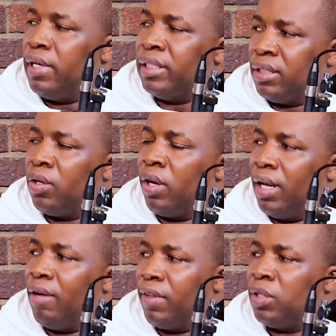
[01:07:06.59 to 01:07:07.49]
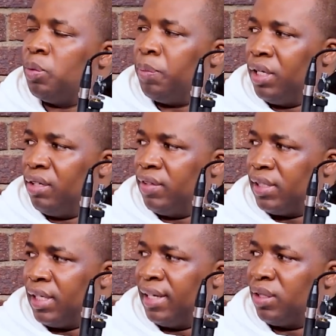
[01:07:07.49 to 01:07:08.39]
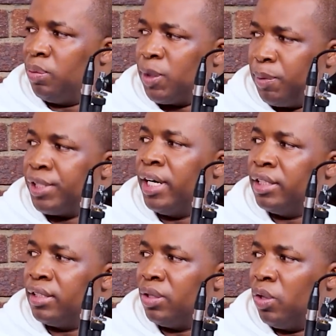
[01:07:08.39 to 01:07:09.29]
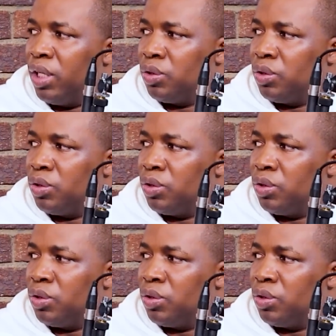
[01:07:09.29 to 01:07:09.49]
Is it not enough that you're being investigated? You must be charged in order